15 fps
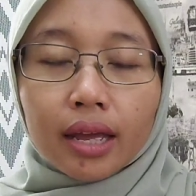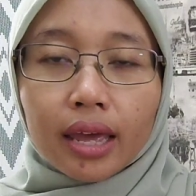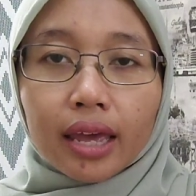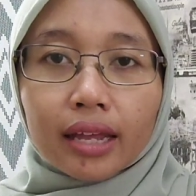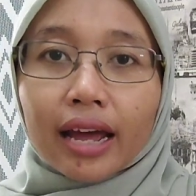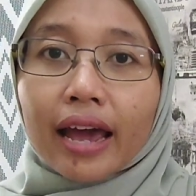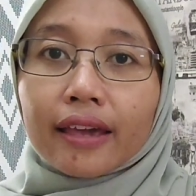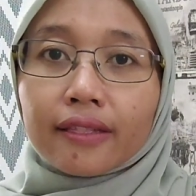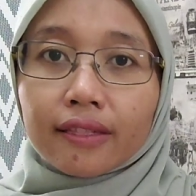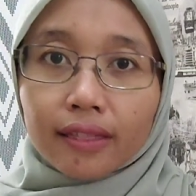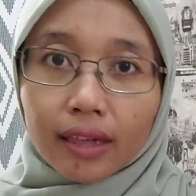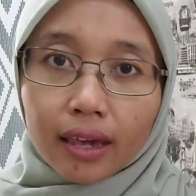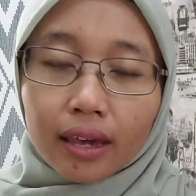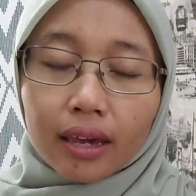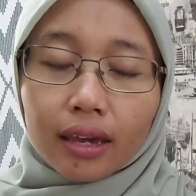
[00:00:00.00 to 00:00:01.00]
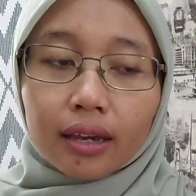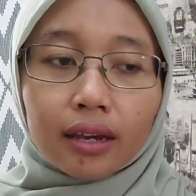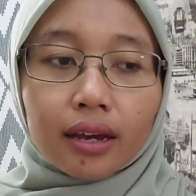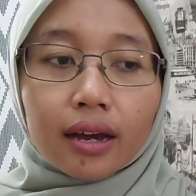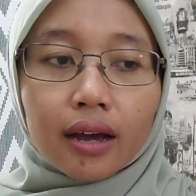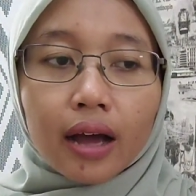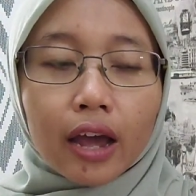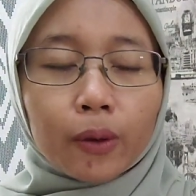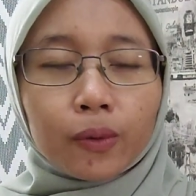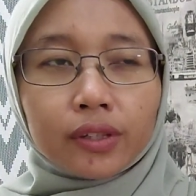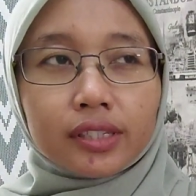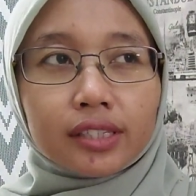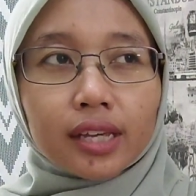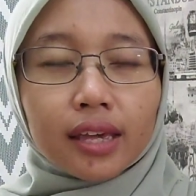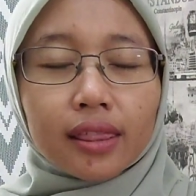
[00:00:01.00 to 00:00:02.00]
And I think I would
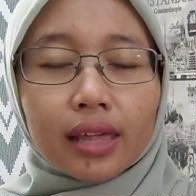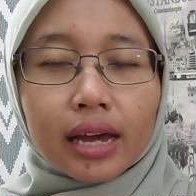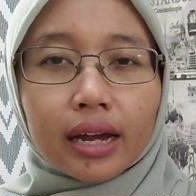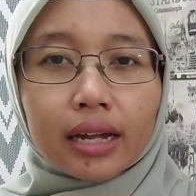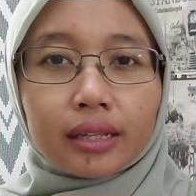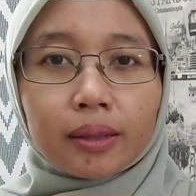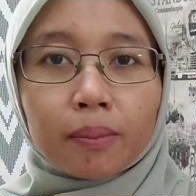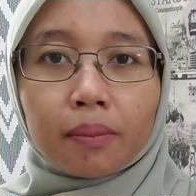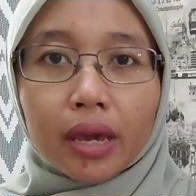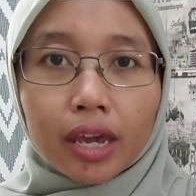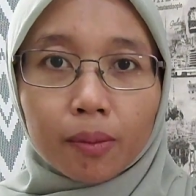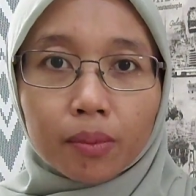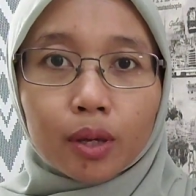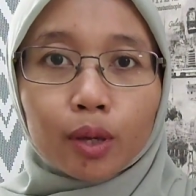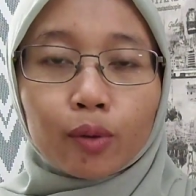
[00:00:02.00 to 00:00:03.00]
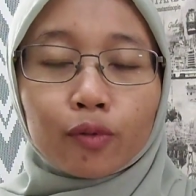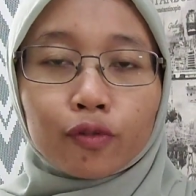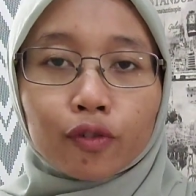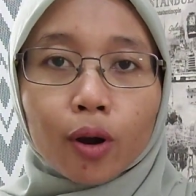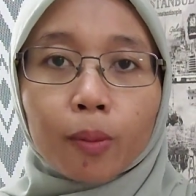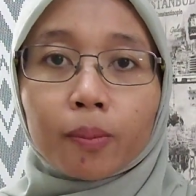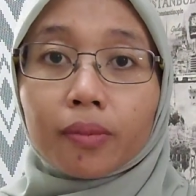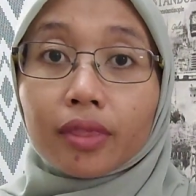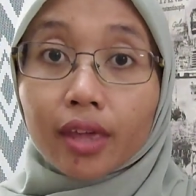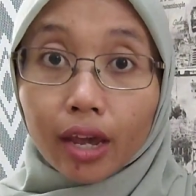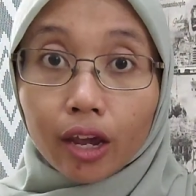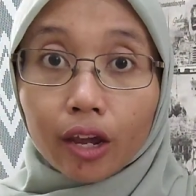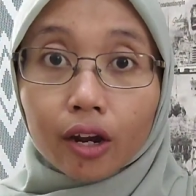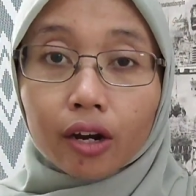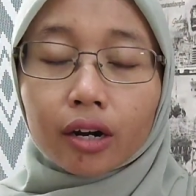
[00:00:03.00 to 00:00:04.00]
say that maybe from
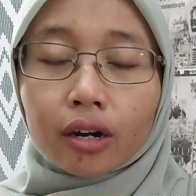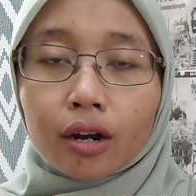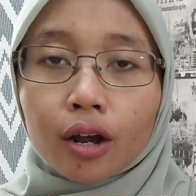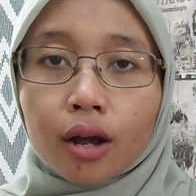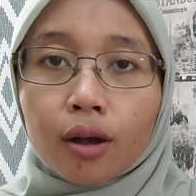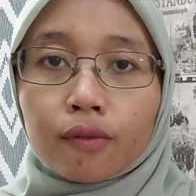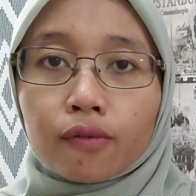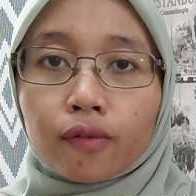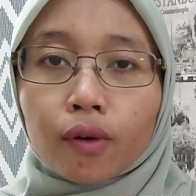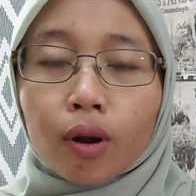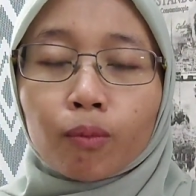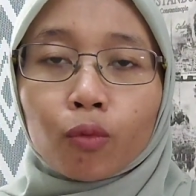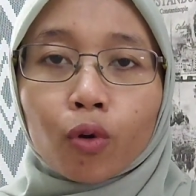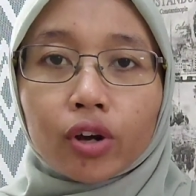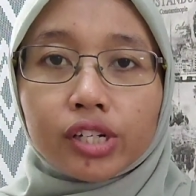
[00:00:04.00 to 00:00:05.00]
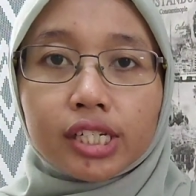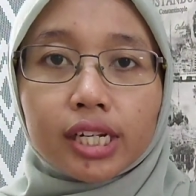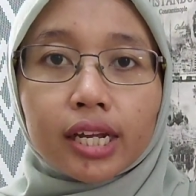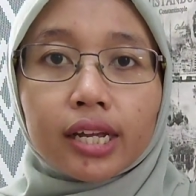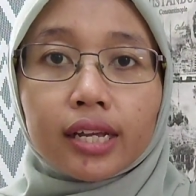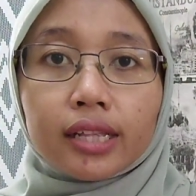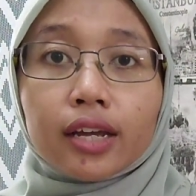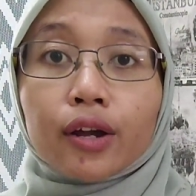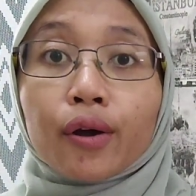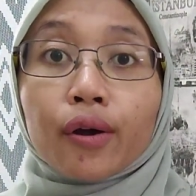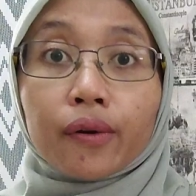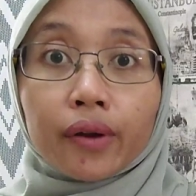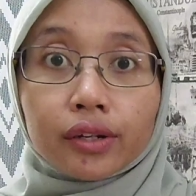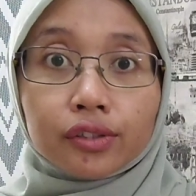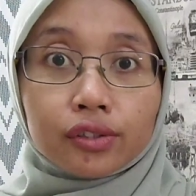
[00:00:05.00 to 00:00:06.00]
there, from watching the
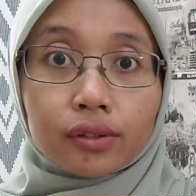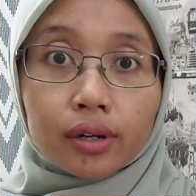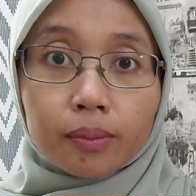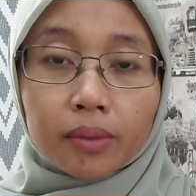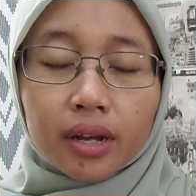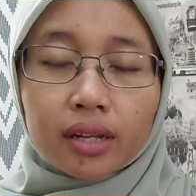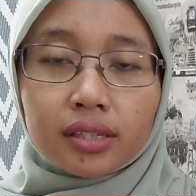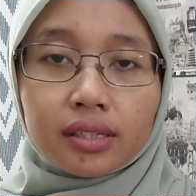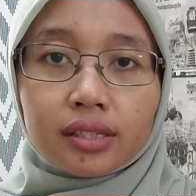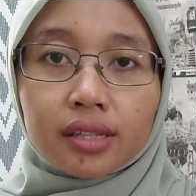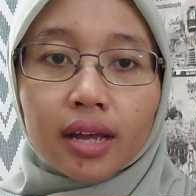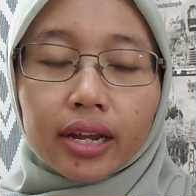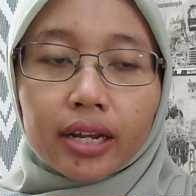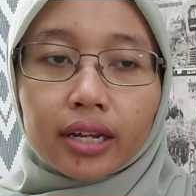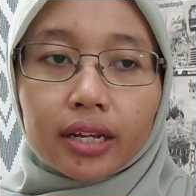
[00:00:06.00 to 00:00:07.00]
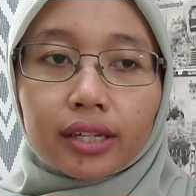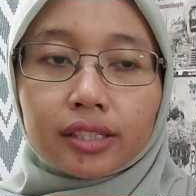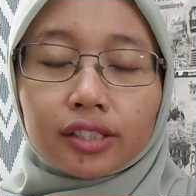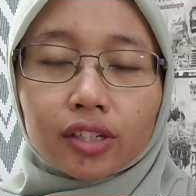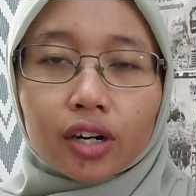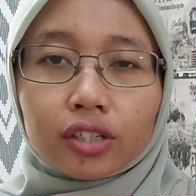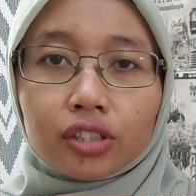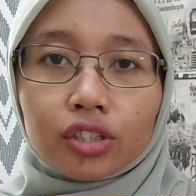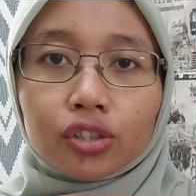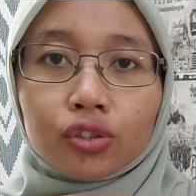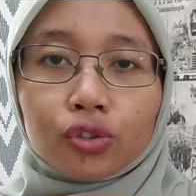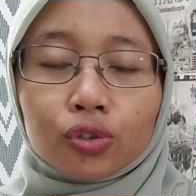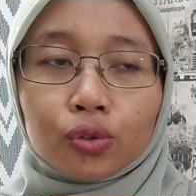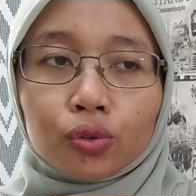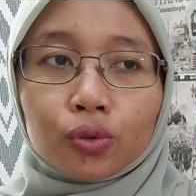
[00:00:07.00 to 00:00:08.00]
Korean dramas, I started
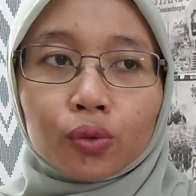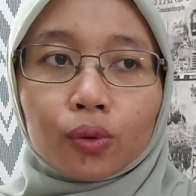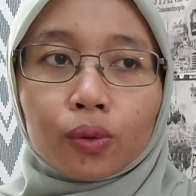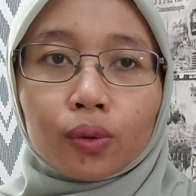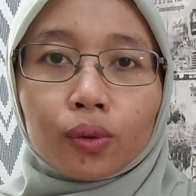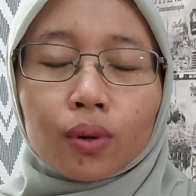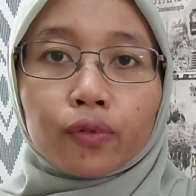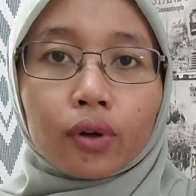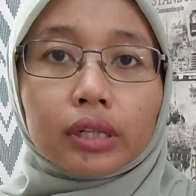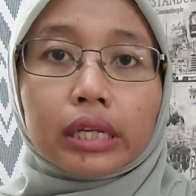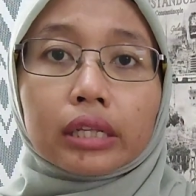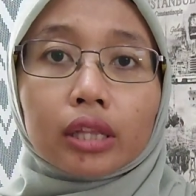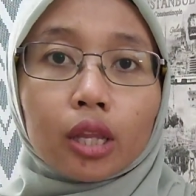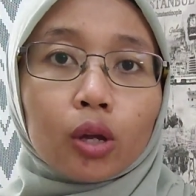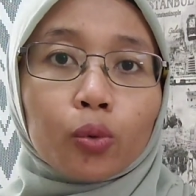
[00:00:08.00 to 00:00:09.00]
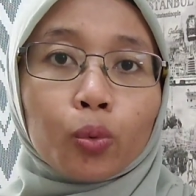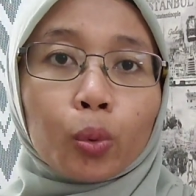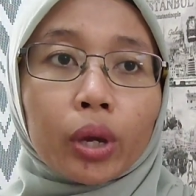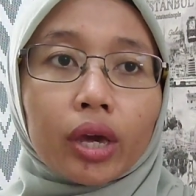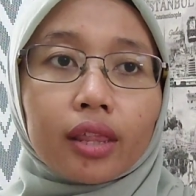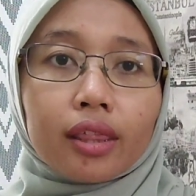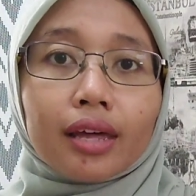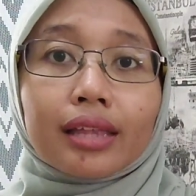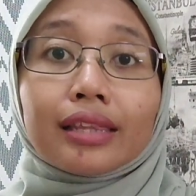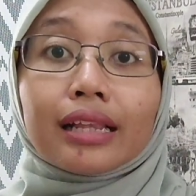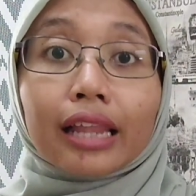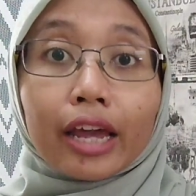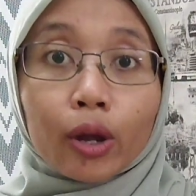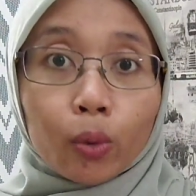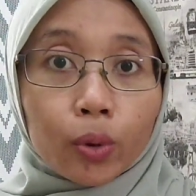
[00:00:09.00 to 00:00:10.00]
to fall in love with the
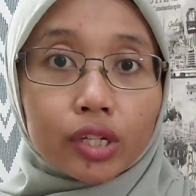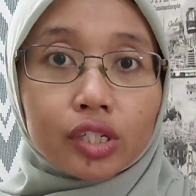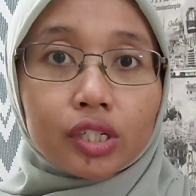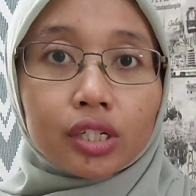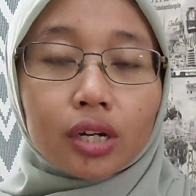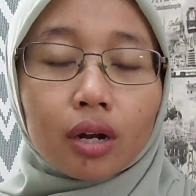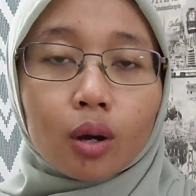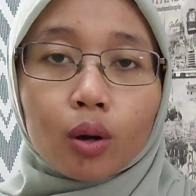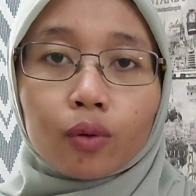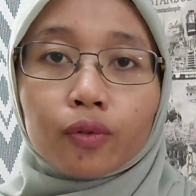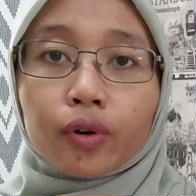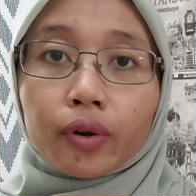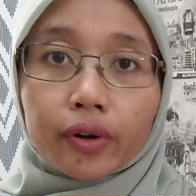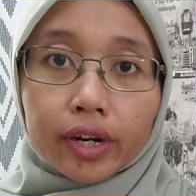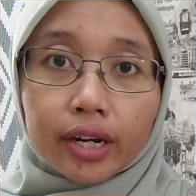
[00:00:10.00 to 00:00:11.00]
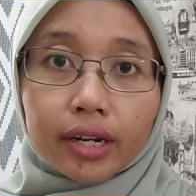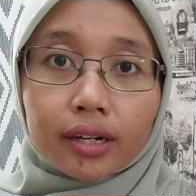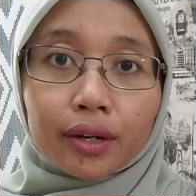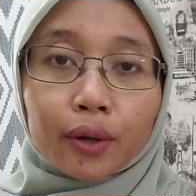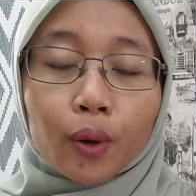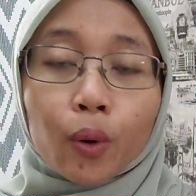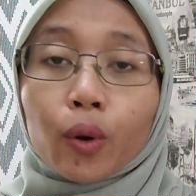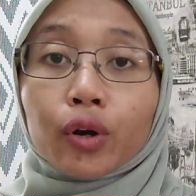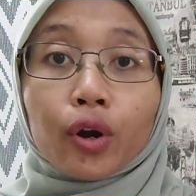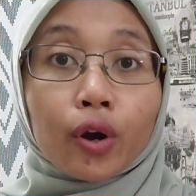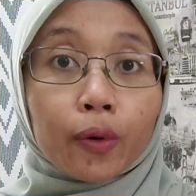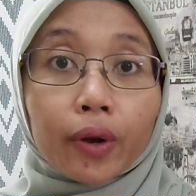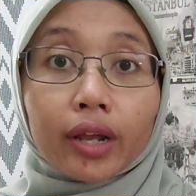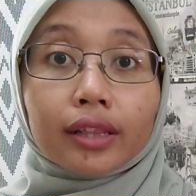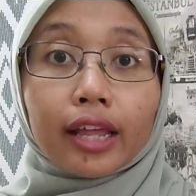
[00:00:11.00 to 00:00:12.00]
language of Korean or
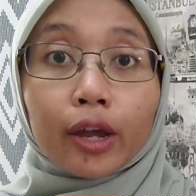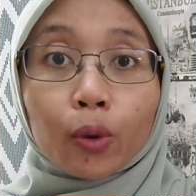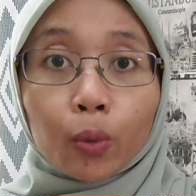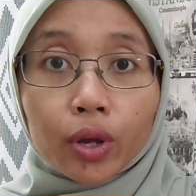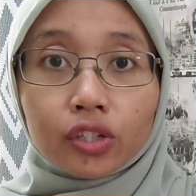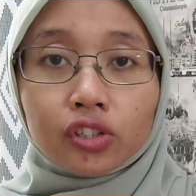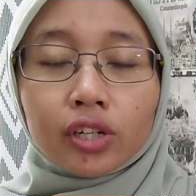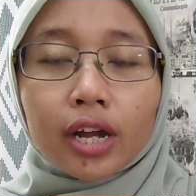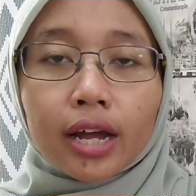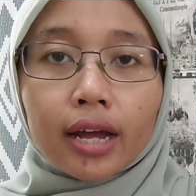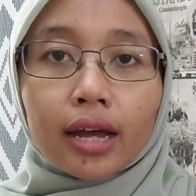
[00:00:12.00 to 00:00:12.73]
Korean language